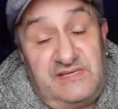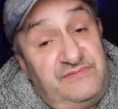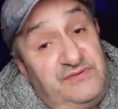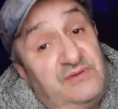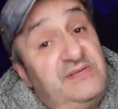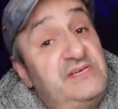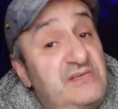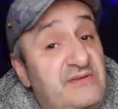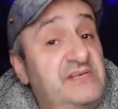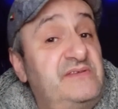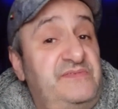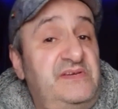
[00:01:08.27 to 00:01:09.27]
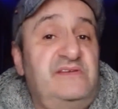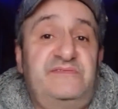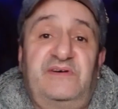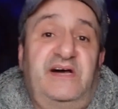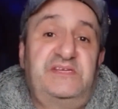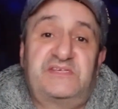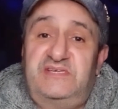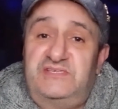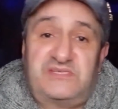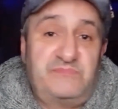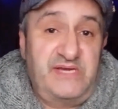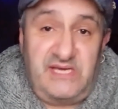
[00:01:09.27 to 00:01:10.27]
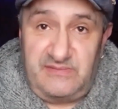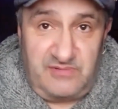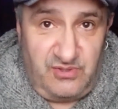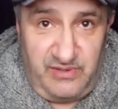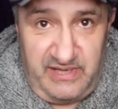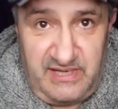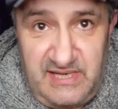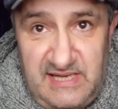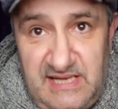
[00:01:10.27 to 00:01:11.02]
A few of these are undefeated fighters. He's just making them quit.